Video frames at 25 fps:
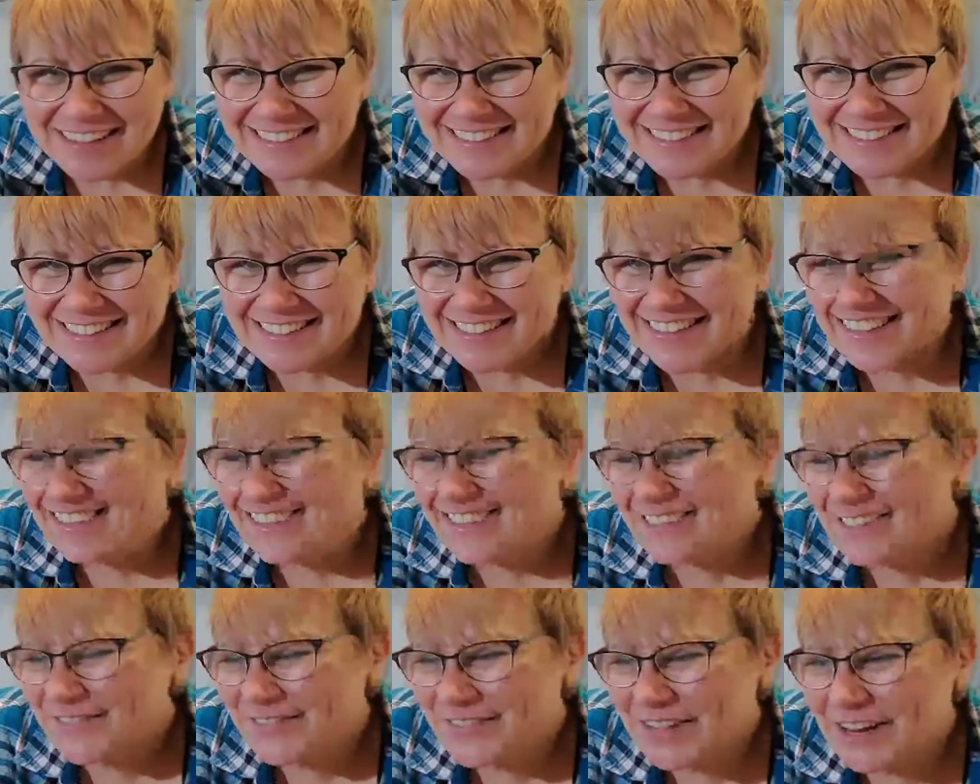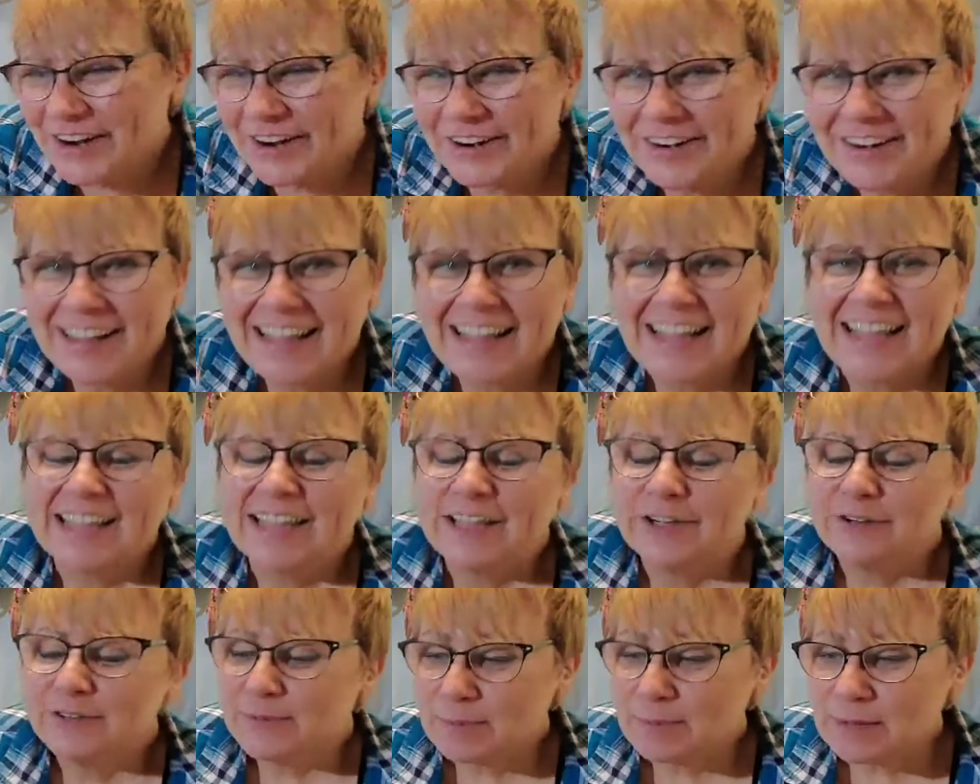how fast can I get over
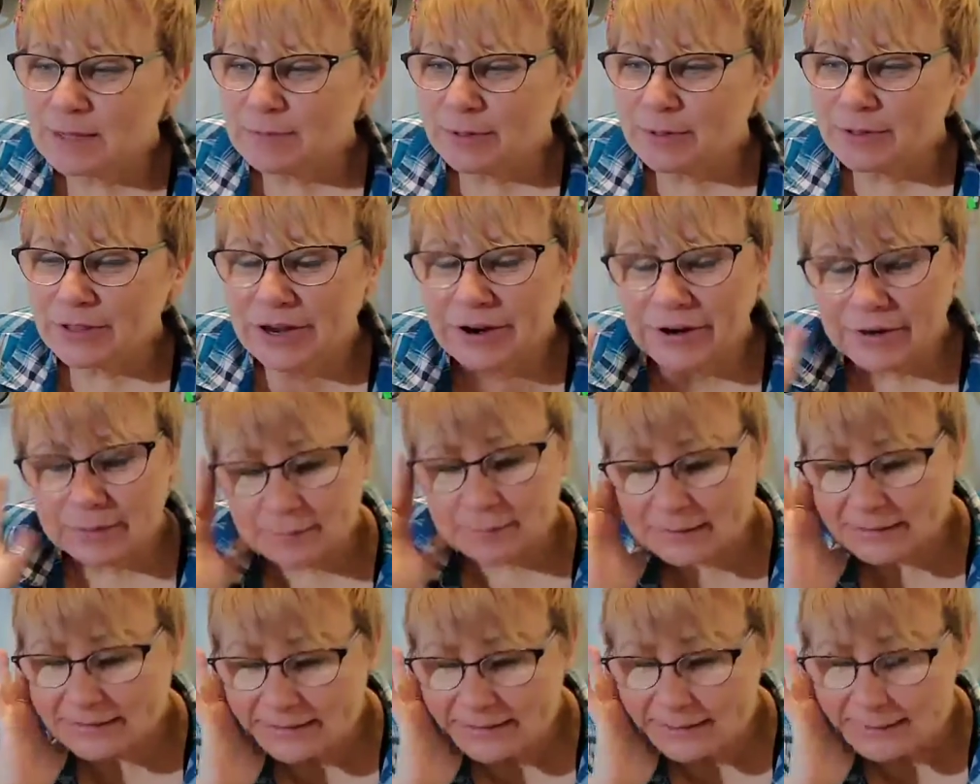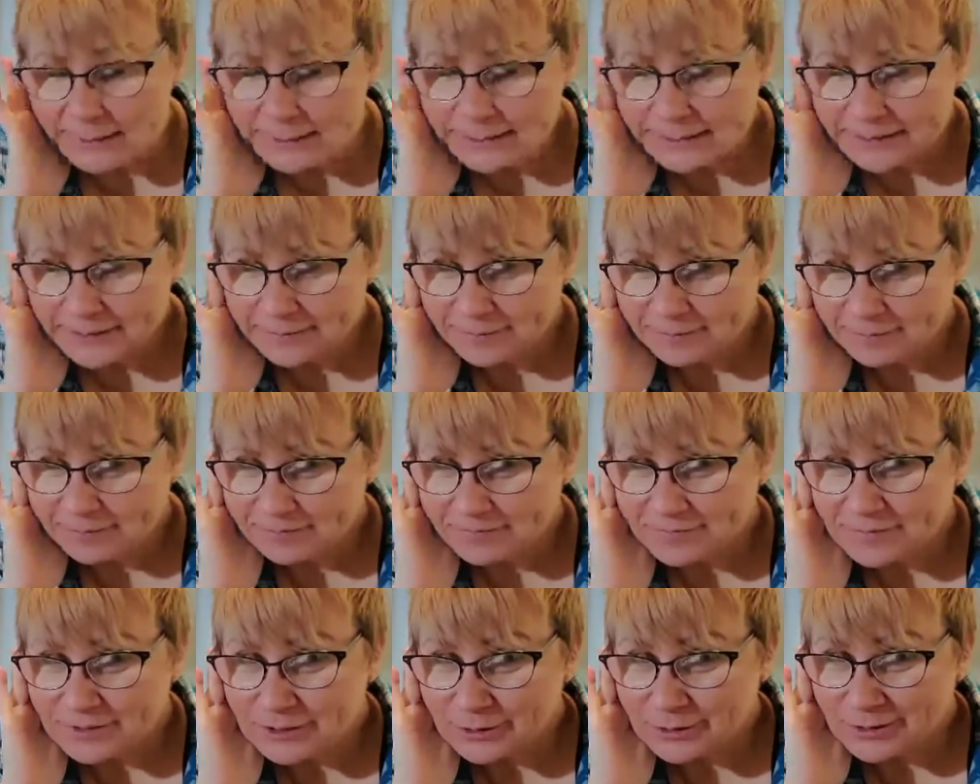there? And there's people there. I'm like, no
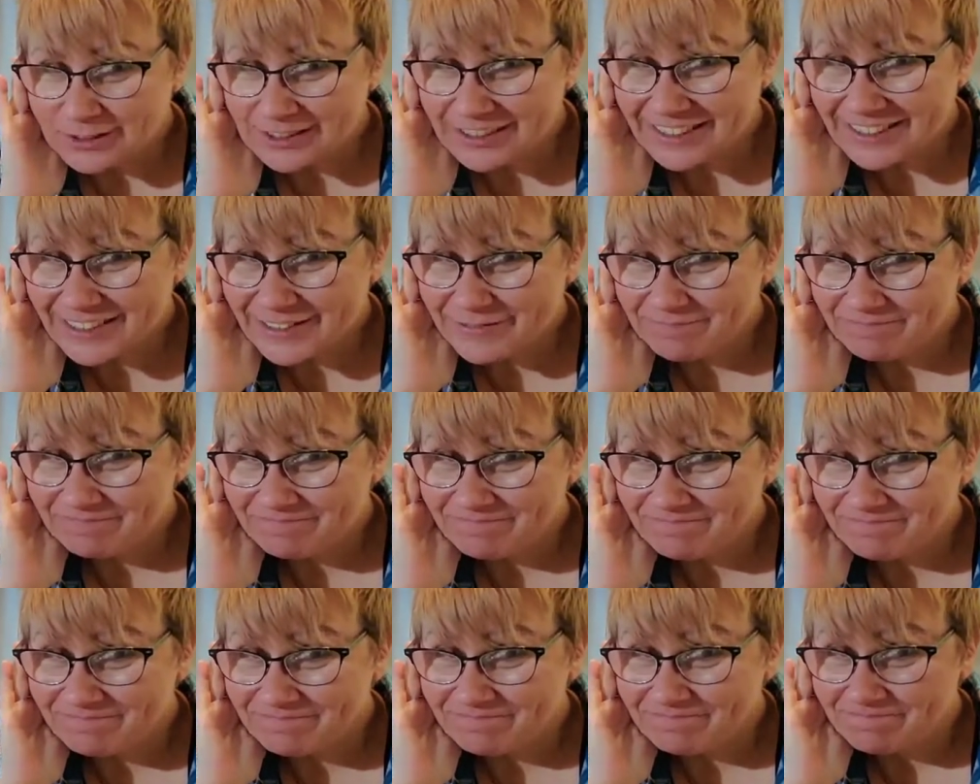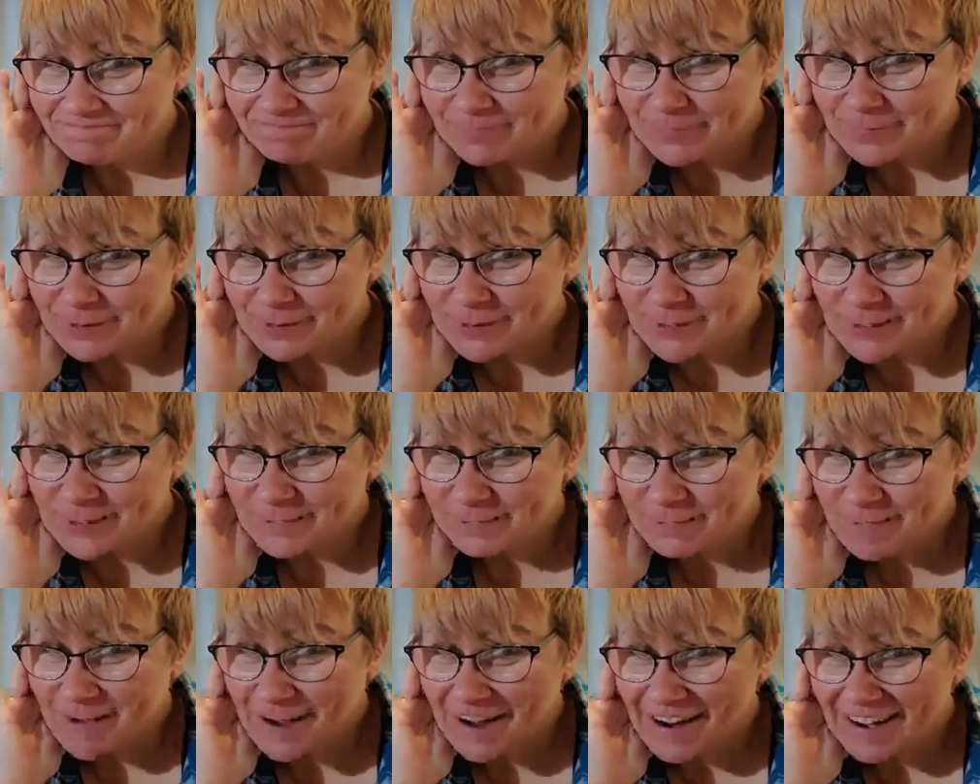way, don't touch it.
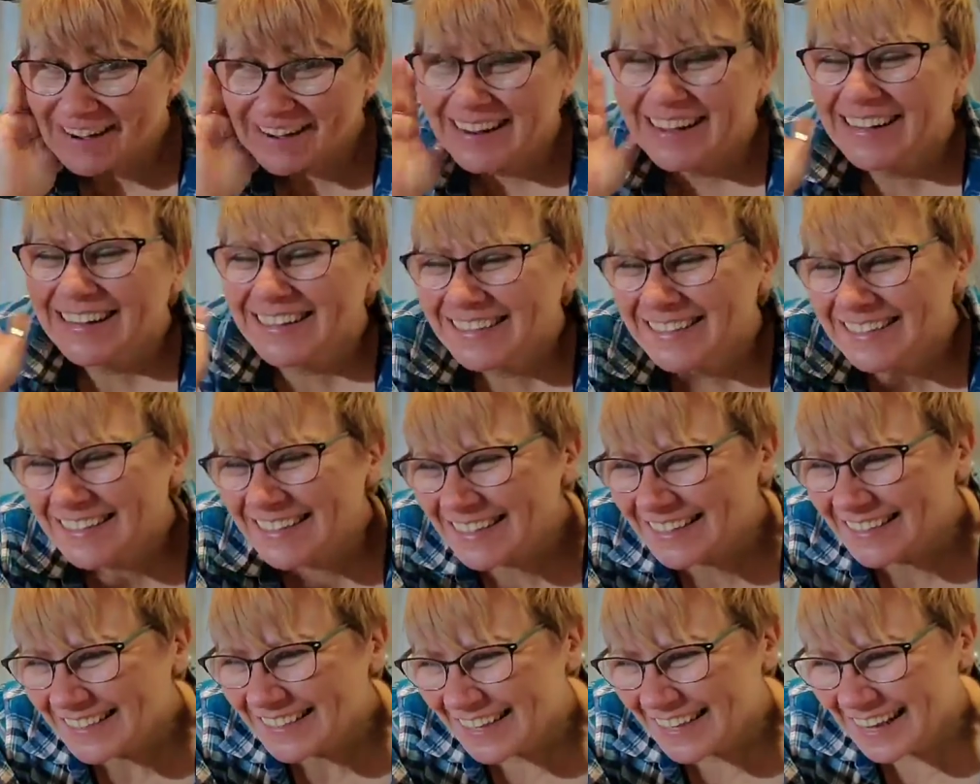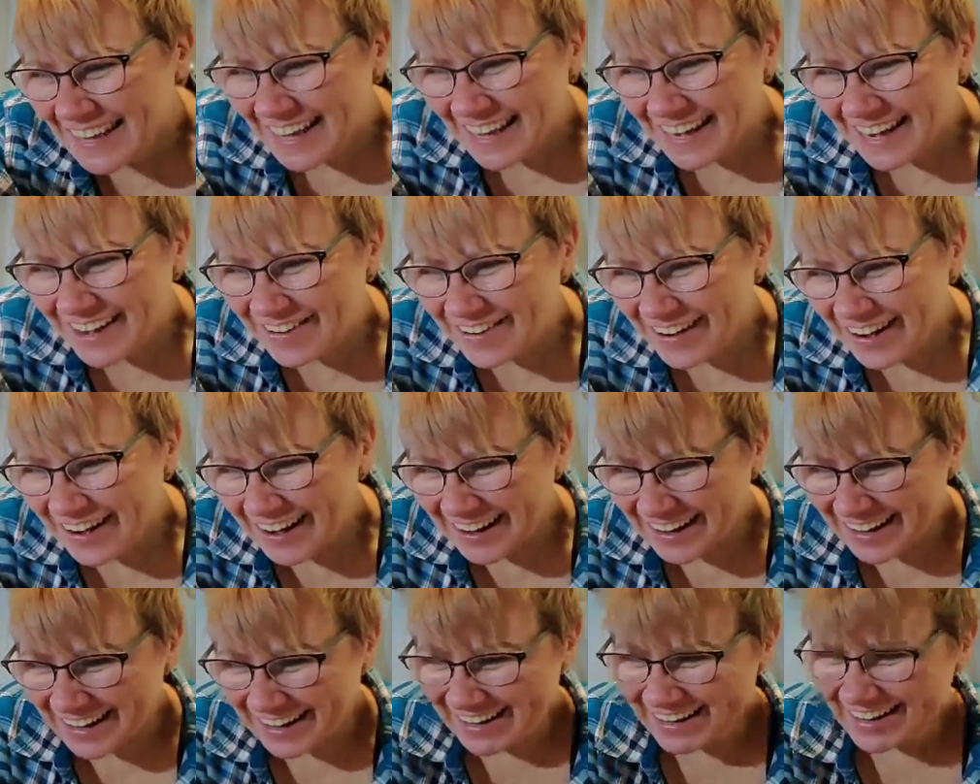It's mine.
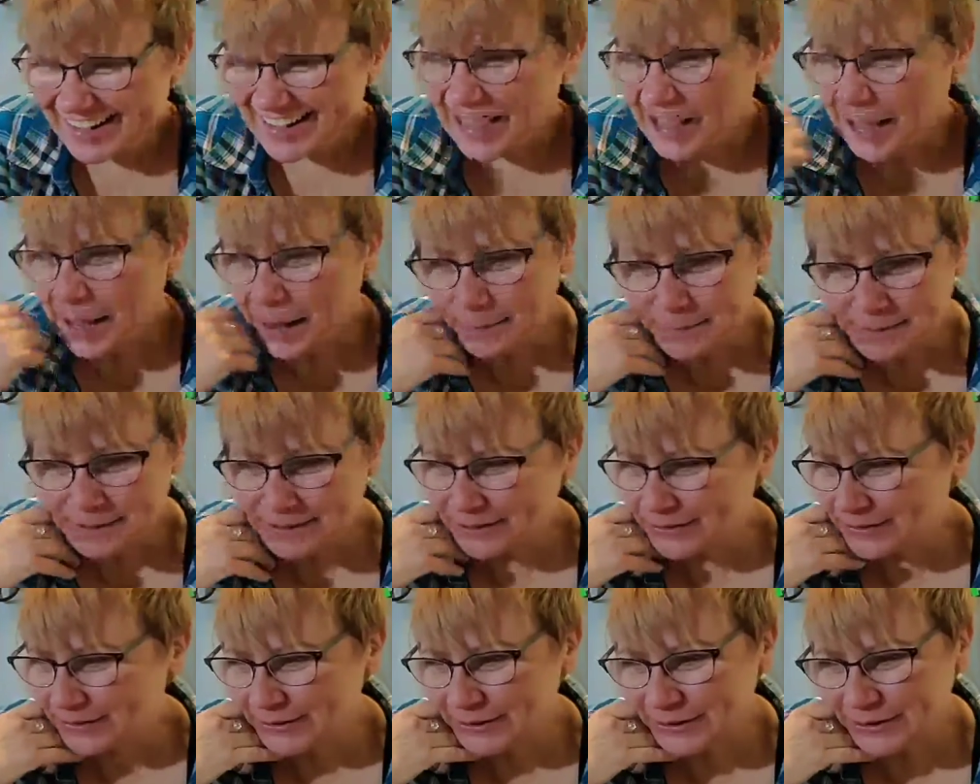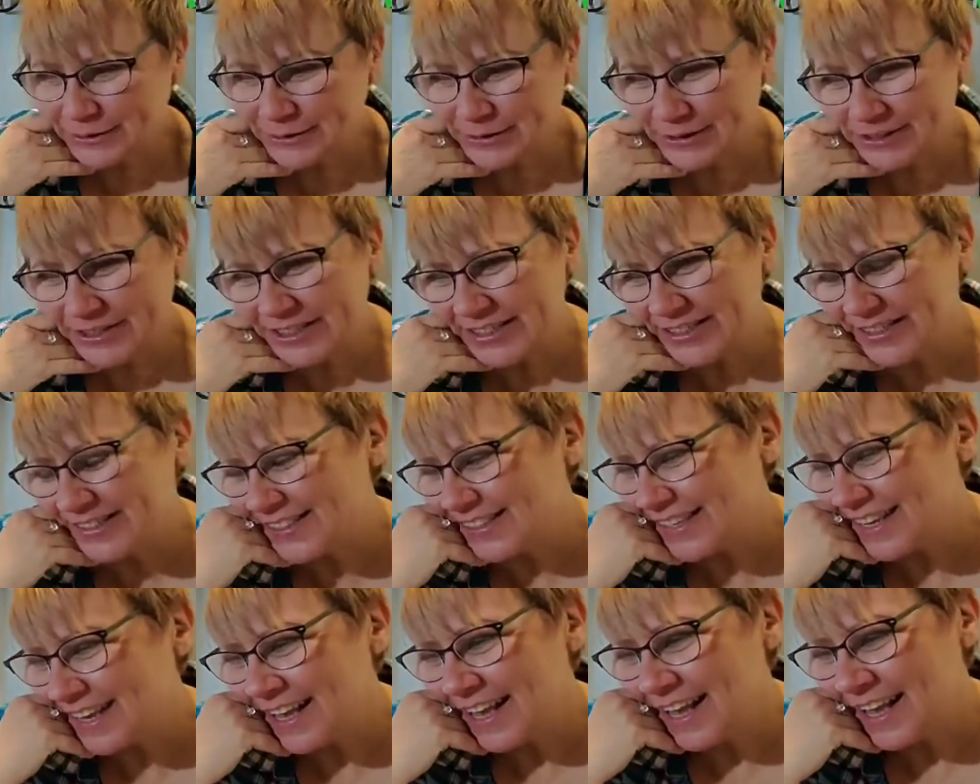Anyway, absolutely
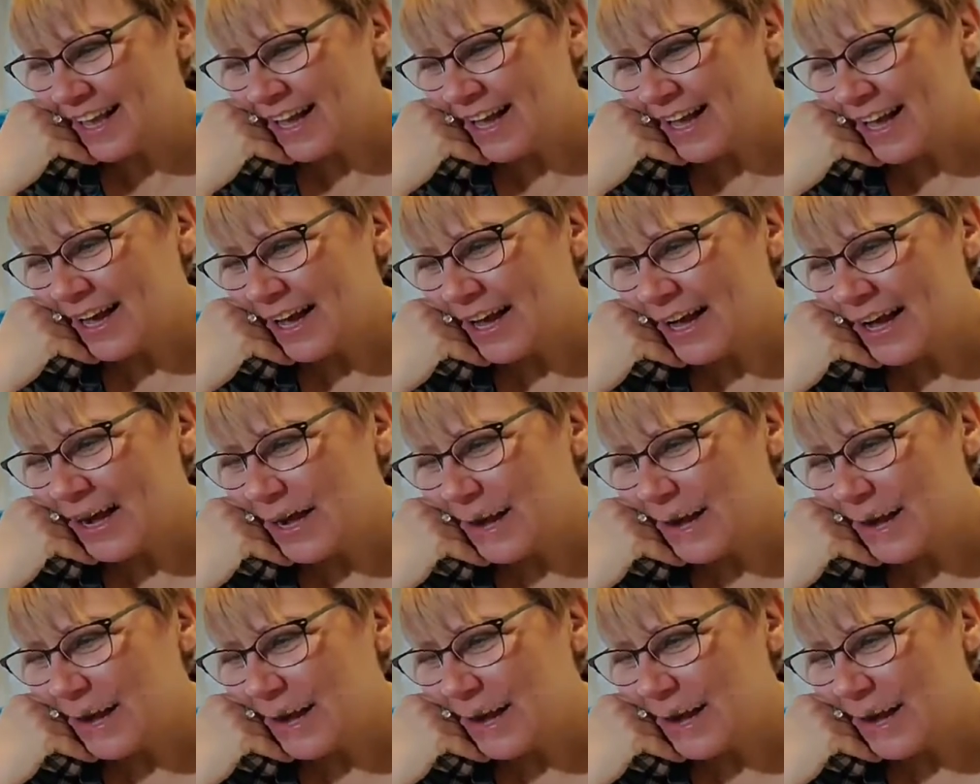gorgeous.